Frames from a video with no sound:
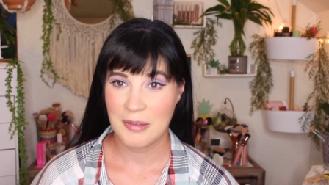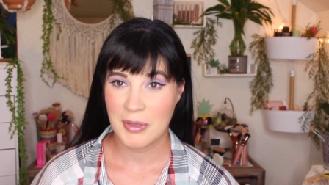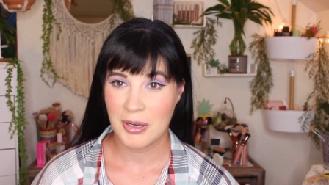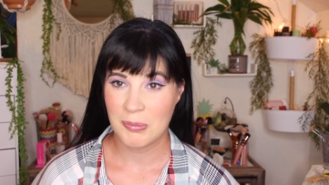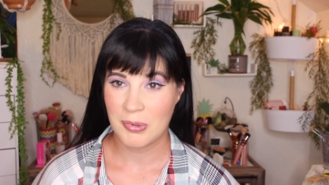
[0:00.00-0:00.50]
I'm
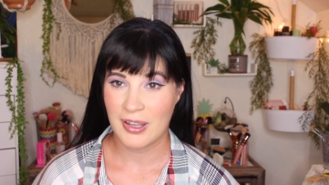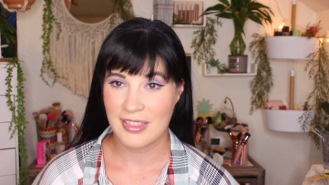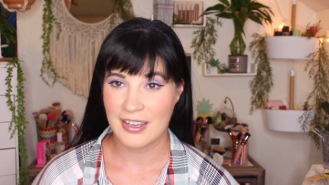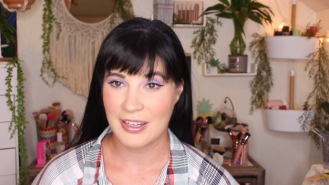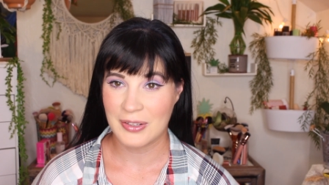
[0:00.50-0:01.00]
out of breath
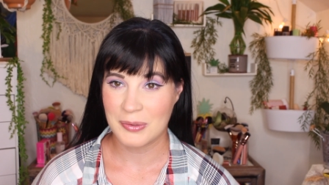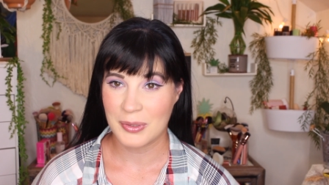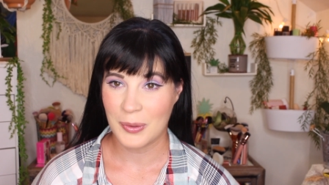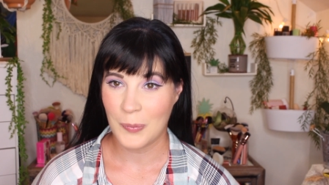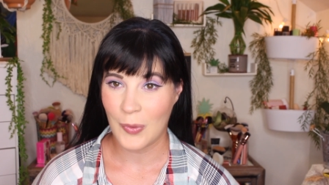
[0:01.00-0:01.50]
and I don't
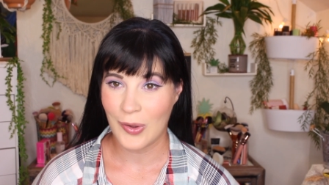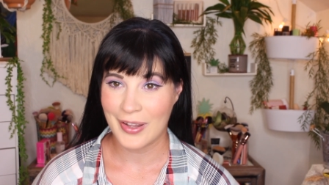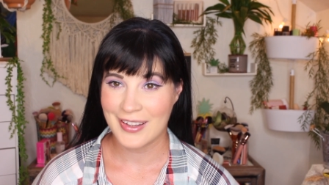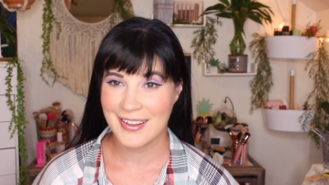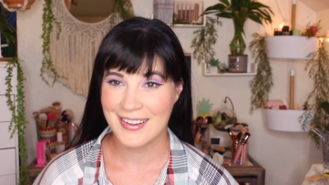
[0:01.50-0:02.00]
know why.